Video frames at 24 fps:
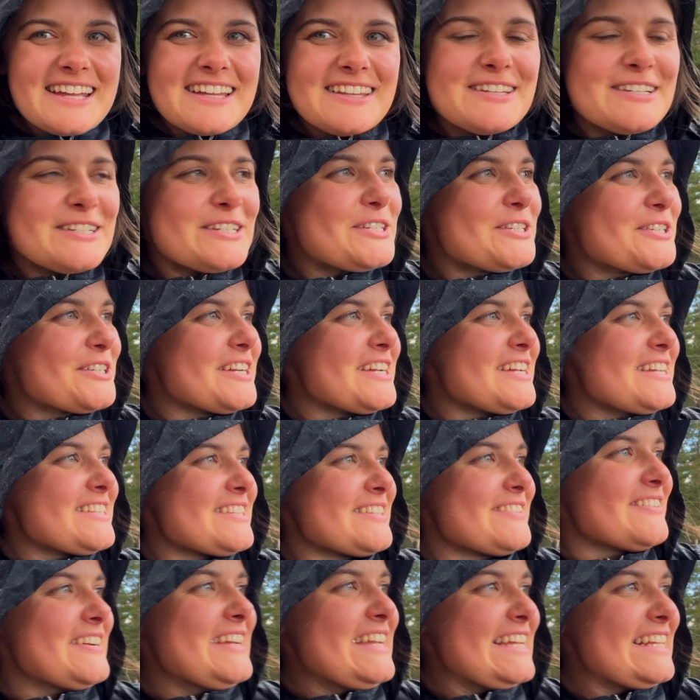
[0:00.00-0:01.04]
in the trees
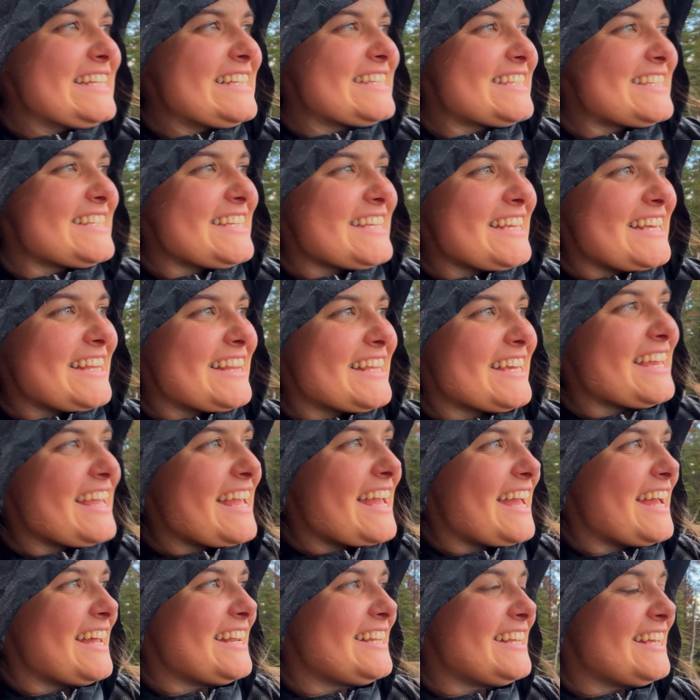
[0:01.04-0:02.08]
and we can see the
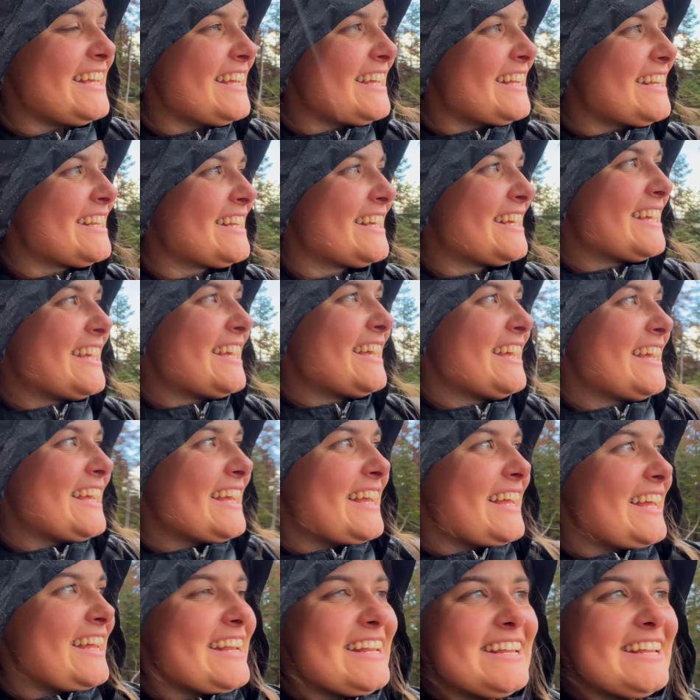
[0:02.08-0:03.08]
canyon and